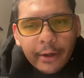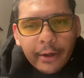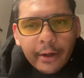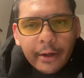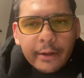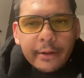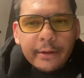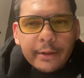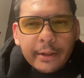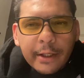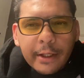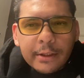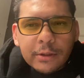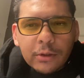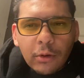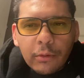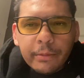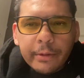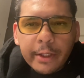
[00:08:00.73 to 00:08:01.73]
And I
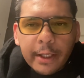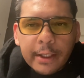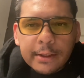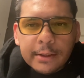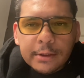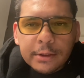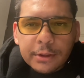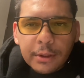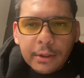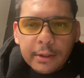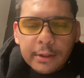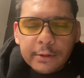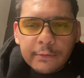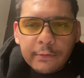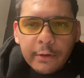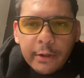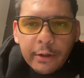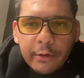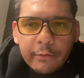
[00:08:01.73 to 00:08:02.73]
hope you guys enjoyed this
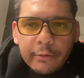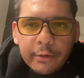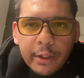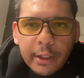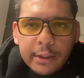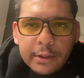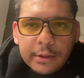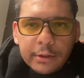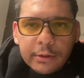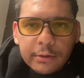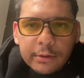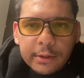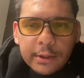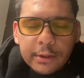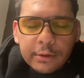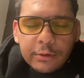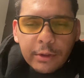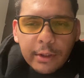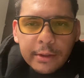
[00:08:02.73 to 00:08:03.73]
video. If you guys are new,
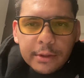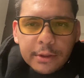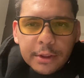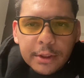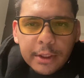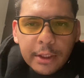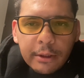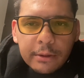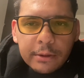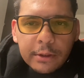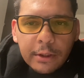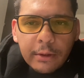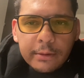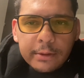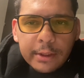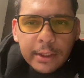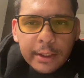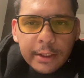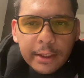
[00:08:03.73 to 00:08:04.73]
subscribe to the channel as
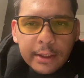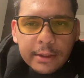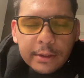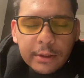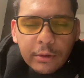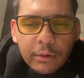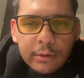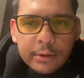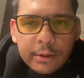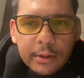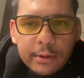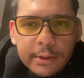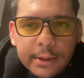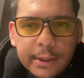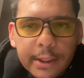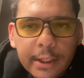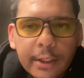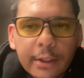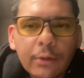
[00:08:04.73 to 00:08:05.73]
always. And yes, of course, I'll
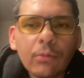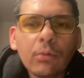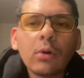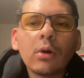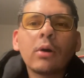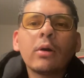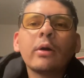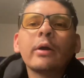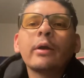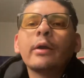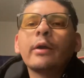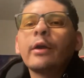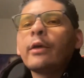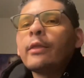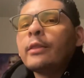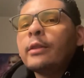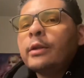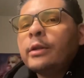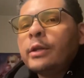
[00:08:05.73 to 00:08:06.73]
see you all
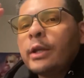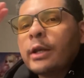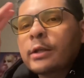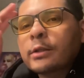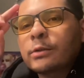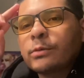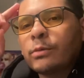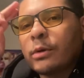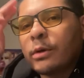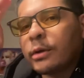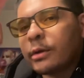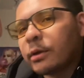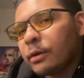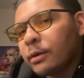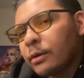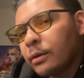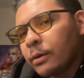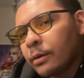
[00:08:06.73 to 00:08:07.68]
in the next one.